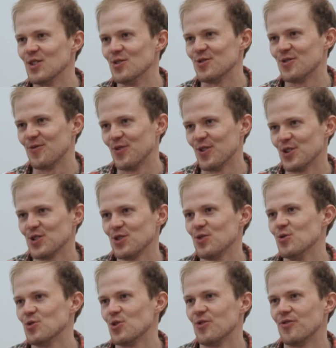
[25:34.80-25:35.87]
You should first
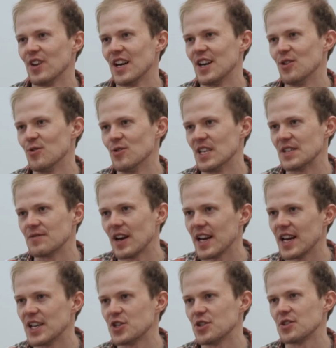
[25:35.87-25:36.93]
you should really do these
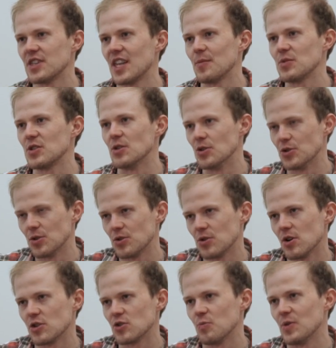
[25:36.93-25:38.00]
validation steps. You should
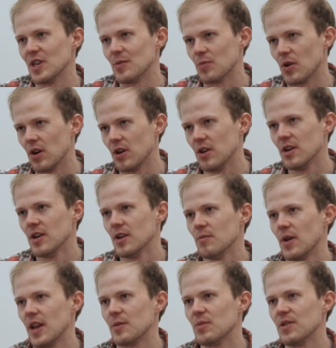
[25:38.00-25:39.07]
talk to people
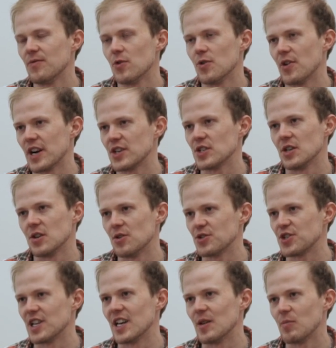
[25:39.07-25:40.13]
like before actually
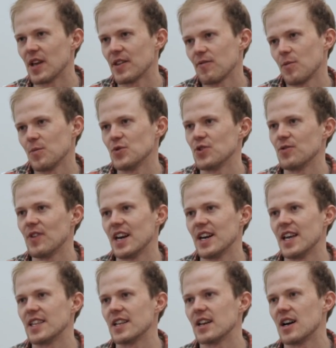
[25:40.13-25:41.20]
launching any platform, you should
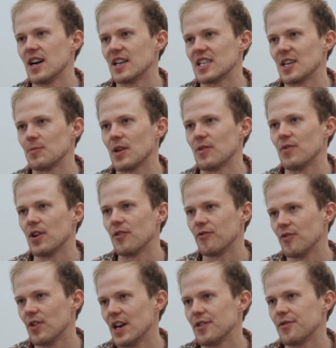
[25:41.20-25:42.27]
validate the concept. And we are
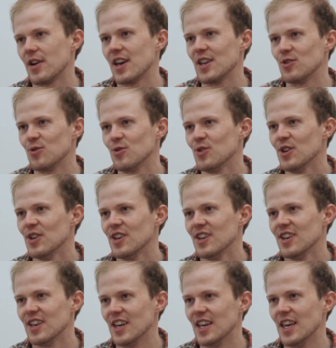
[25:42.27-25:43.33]
really trying to
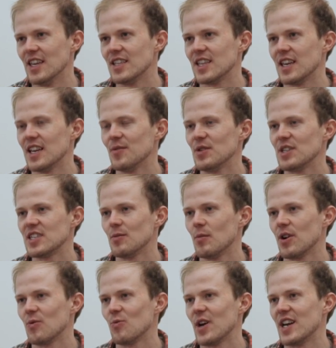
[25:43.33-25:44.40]
it, it, in a bit
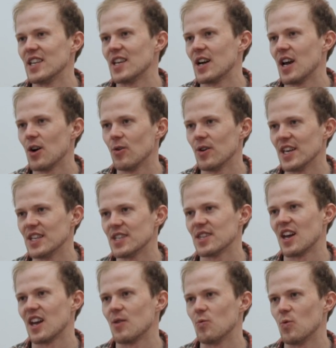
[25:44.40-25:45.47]
similar way than how lean
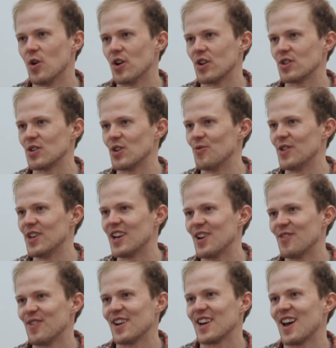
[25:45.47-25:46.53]
startup works. So we
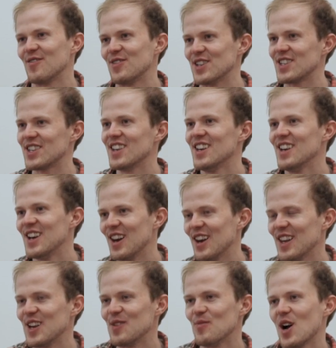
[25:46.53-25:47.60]
kind of like have this
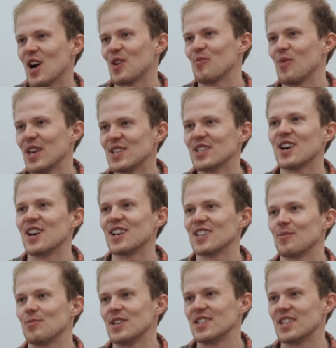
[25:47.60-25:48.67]
lean marketplace
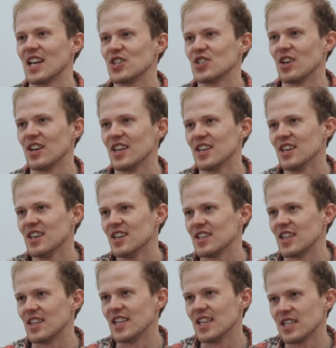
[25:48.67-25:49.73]
concept essentially.
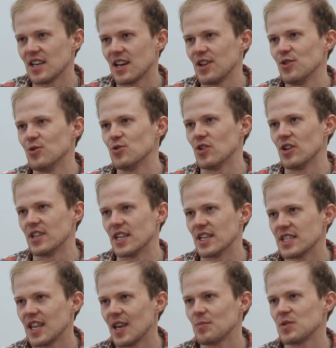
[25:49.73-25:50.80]
These are usually the
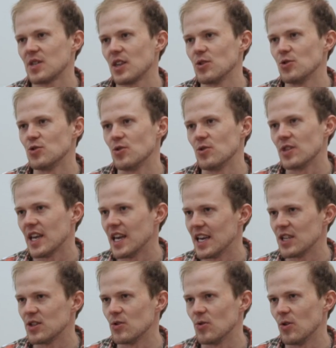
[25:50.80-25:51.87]
steps that you should
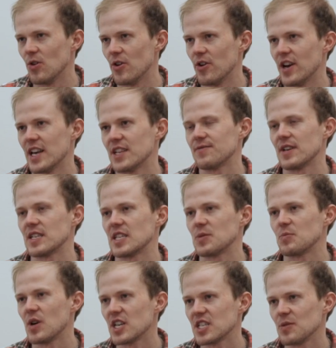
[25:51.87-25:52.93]
take to learn as fast
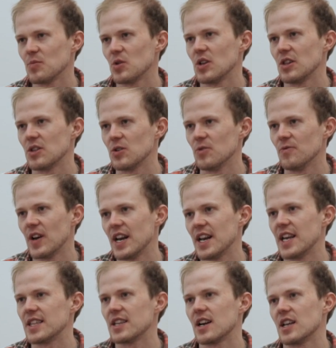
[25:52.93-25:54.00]
as possible, to
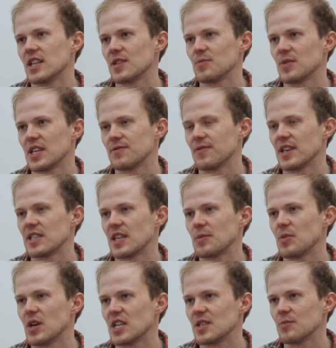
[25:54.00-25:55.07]
validate the concept as fast
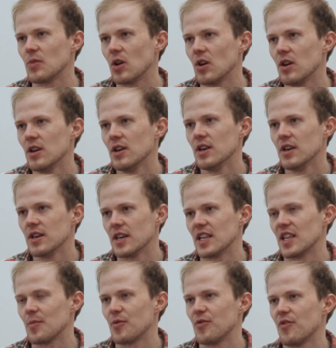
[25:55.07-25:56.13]
as possible,
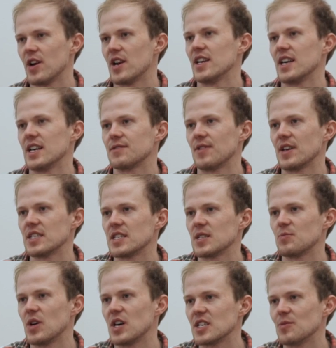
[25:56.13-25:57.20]
get up and running as fast
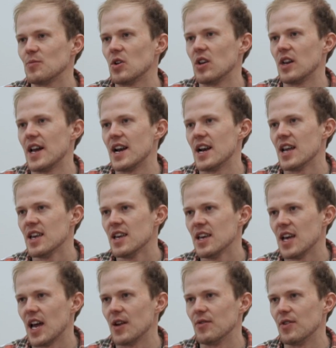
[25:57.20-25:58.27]
as possible, and
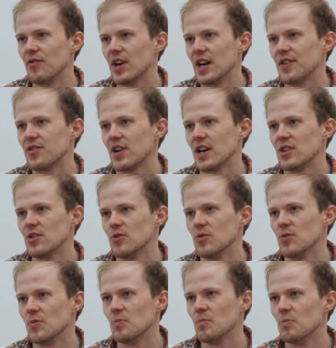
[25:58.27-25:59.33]
and we really try
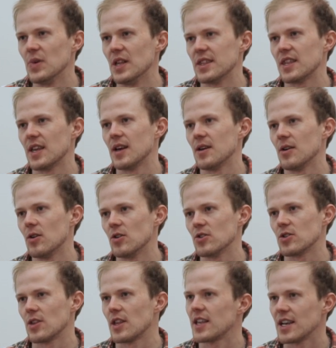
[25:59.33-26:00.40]
to build the
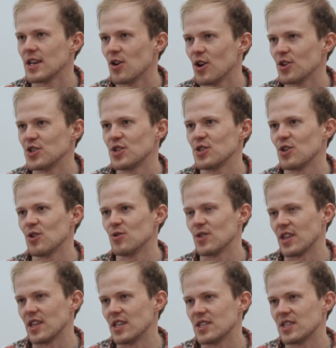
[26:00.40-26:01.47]
also the technology so that